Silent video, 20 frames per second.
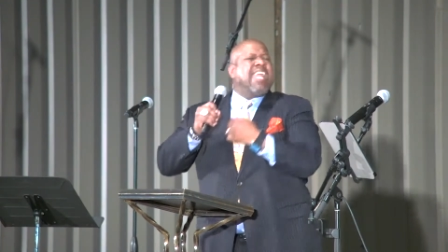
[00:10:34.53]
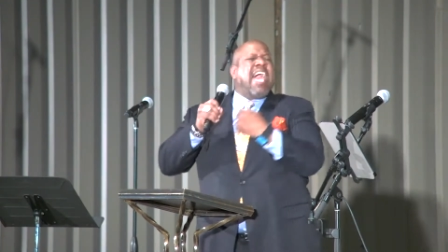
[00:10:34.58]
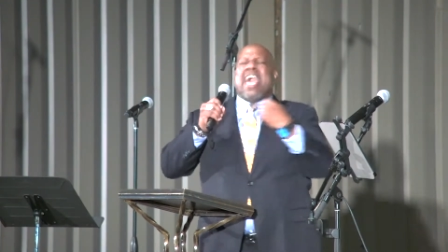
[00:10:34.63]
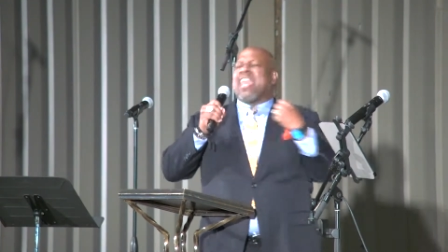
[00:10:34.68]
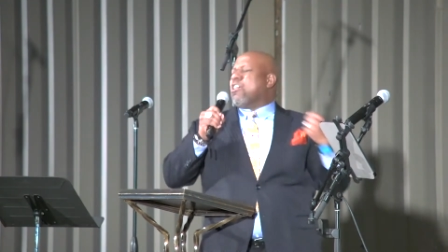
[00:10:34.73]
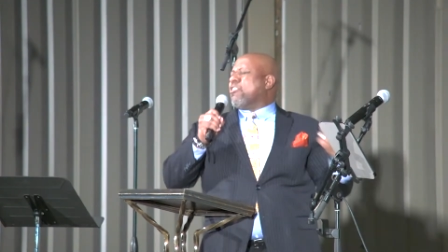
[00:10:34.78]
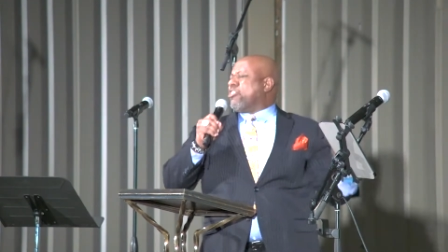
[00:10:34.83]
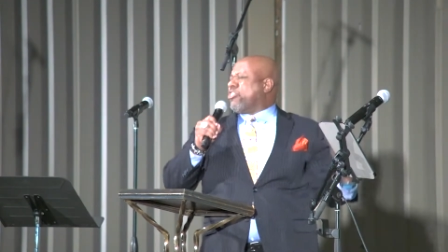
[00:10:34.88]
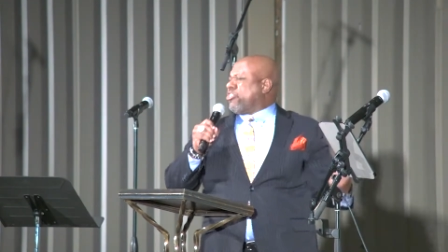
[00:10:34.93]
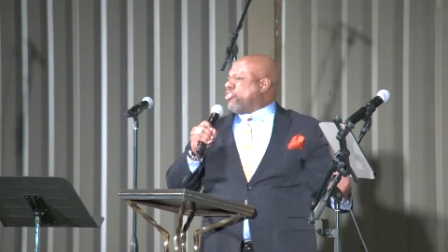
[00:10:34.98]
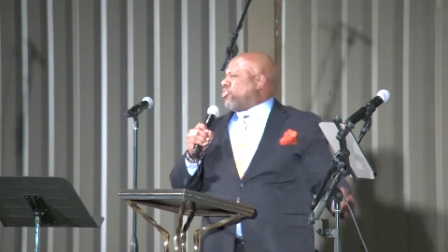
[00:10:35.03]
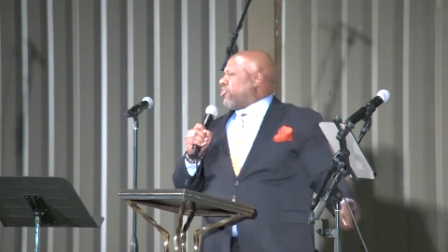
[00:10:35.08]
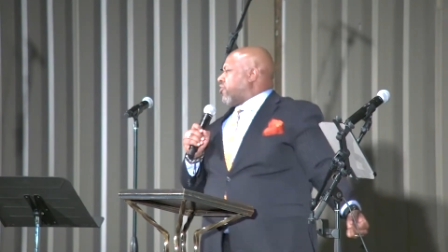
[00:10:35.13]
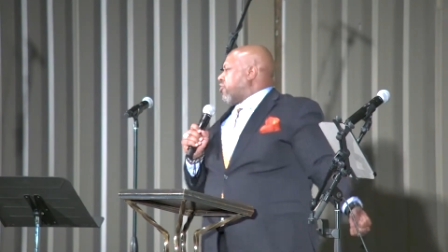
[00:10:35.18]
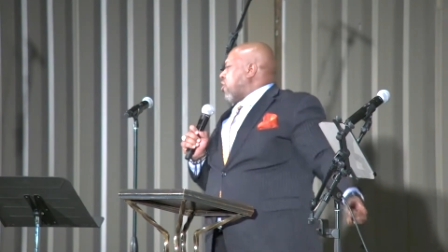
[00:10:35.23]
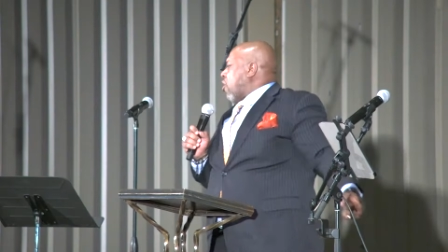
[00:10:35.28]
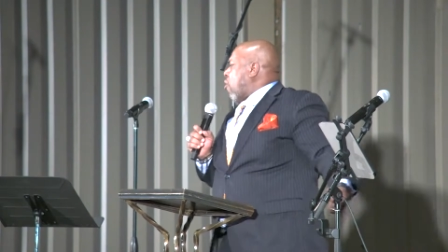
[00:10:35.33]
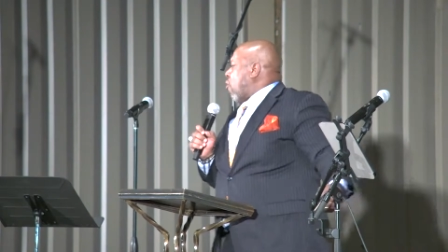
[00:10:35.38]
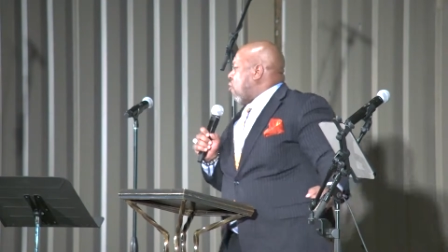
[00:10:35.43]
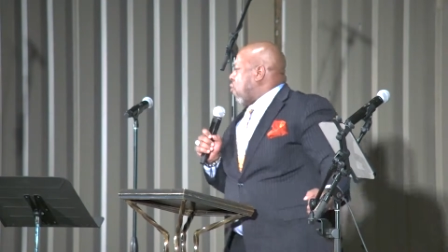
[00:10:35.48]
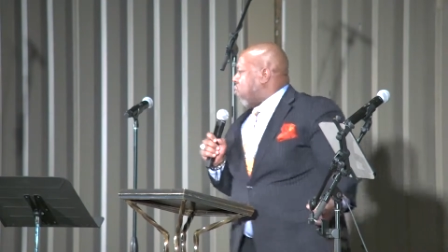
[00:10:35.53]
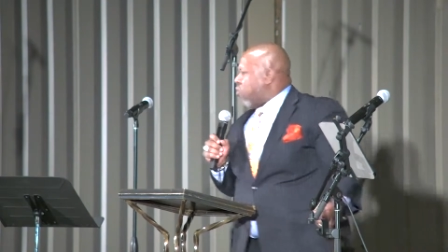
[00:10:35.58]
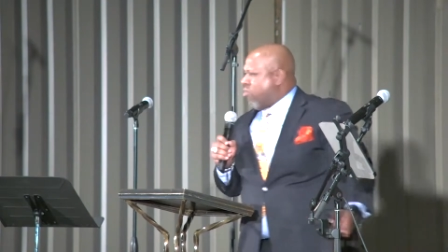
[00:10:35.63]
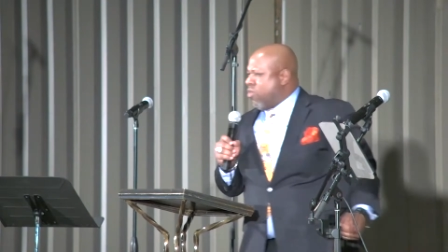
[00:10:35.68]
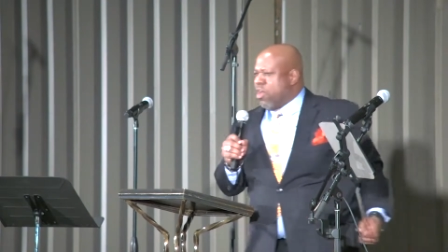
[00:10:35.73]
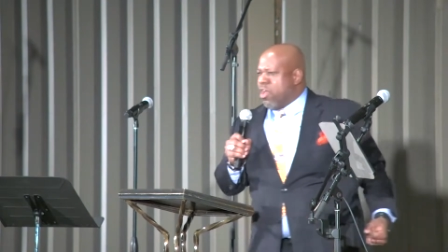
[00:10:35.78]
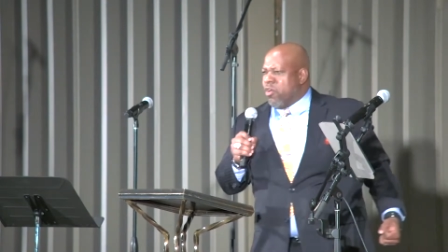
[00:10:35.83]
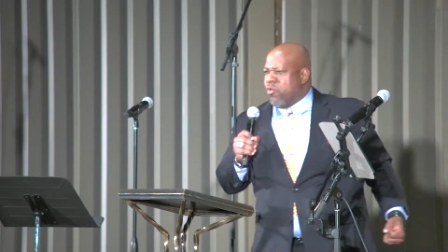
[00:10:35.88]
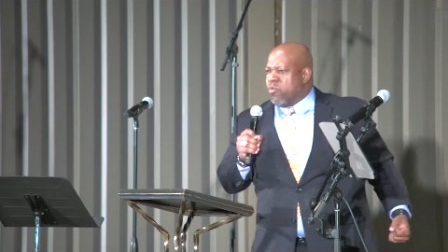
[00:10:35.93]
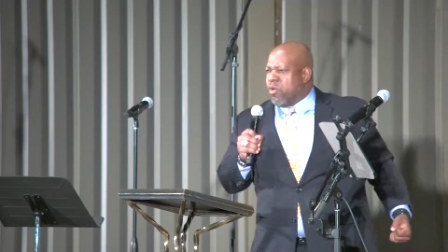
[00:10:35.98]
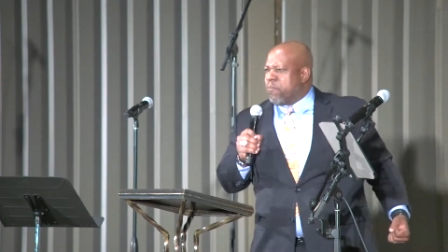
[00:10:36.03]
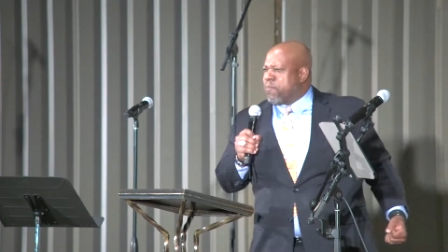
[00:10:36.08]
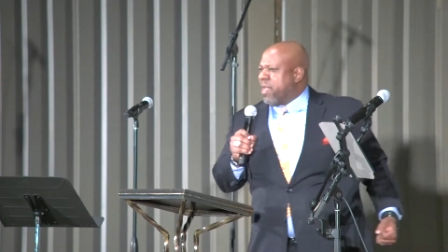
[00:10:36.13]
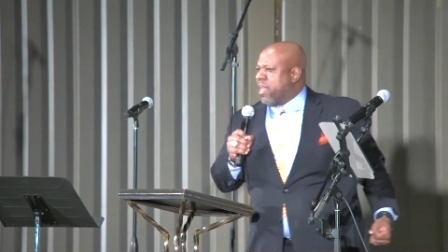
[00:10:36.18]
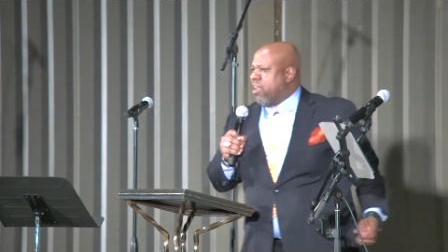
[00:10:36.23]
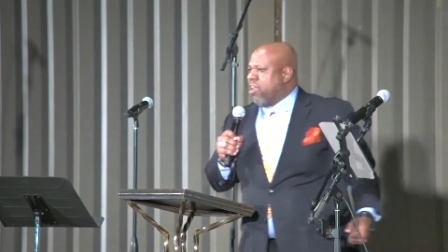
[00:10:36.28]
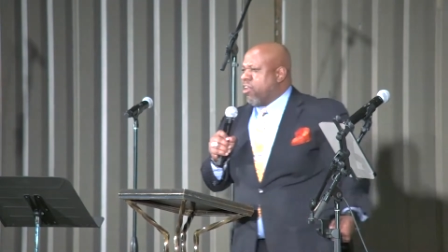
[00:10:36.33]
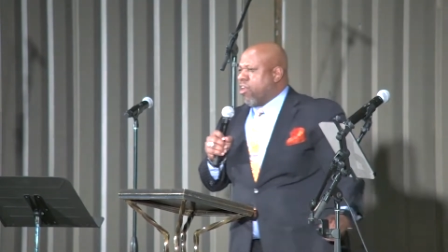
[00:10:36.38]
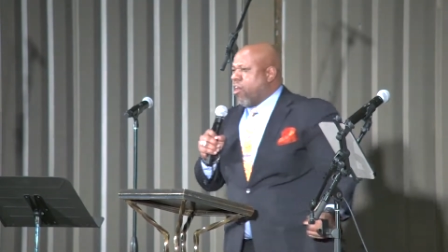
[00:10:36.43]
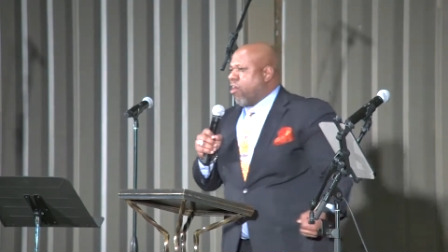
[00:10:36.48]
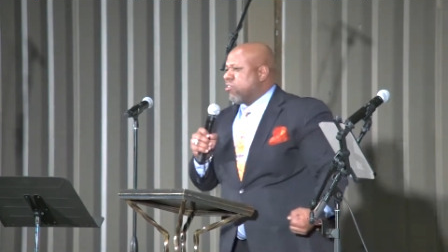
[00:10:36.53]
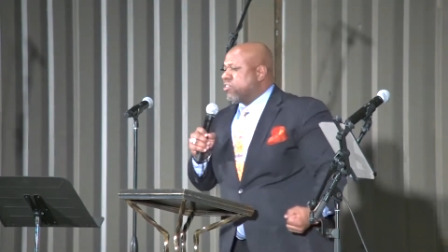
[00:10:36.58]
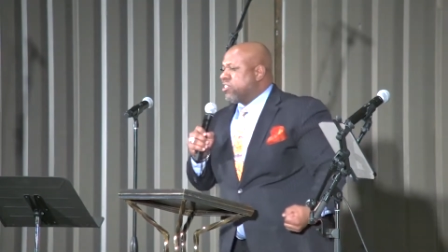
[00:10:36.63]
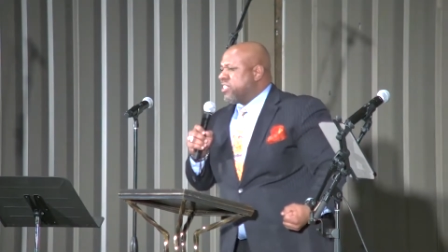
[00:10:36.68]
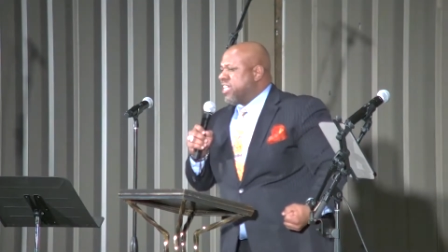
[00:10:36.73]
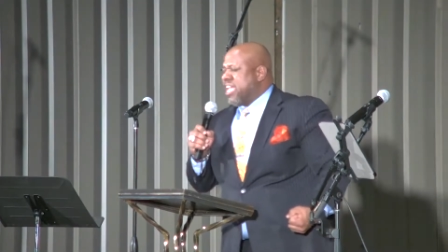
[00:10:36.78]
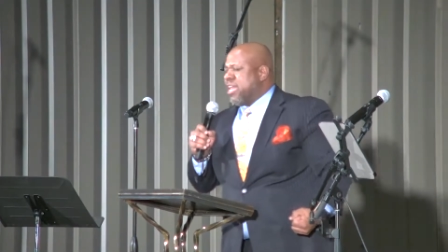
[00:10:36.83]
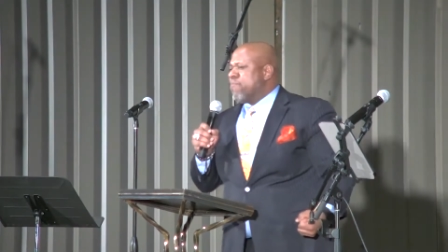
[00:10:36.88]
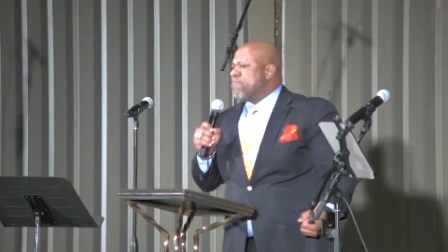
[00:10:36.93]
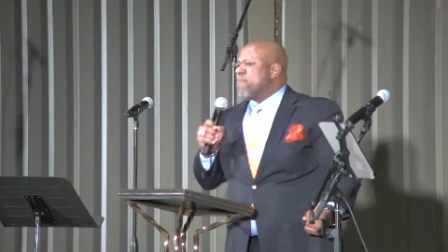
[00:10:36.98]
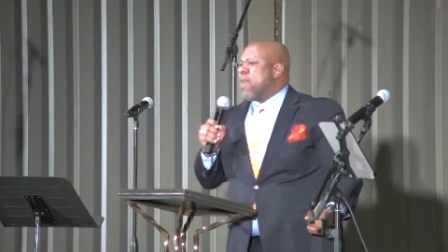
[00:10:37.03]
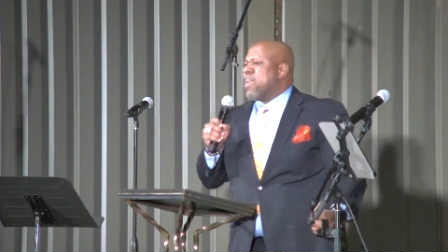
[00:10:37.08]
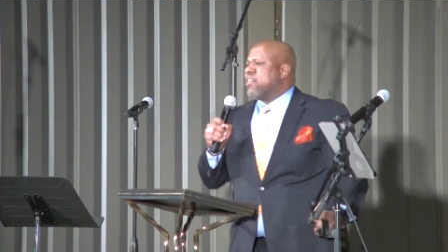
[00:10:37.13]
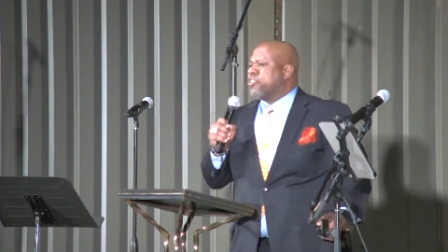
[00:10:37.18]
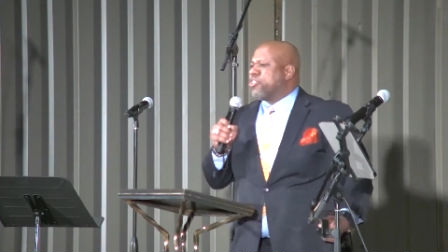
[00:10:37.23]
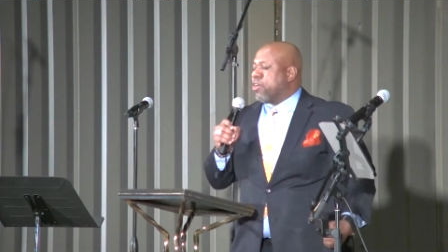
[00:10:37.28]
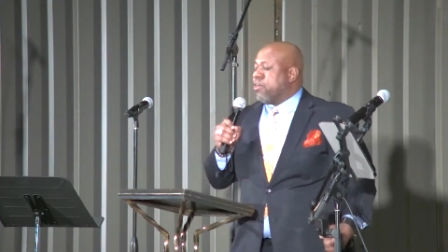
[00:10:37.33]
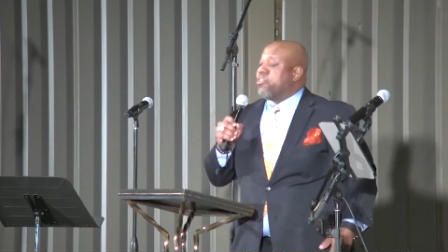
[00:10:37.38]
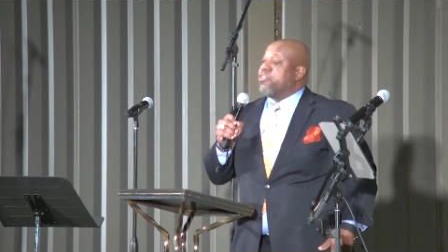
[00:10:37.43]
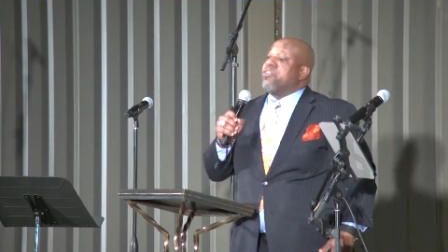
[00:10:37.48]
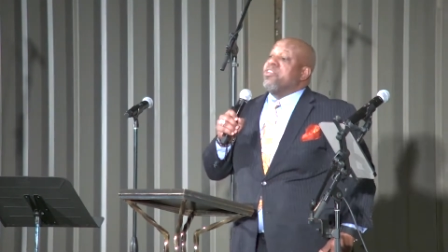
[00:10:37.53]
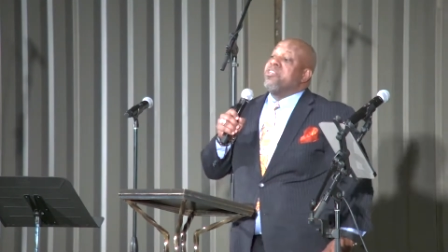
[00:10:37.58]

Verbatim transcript: Not a soul will be lost in my church.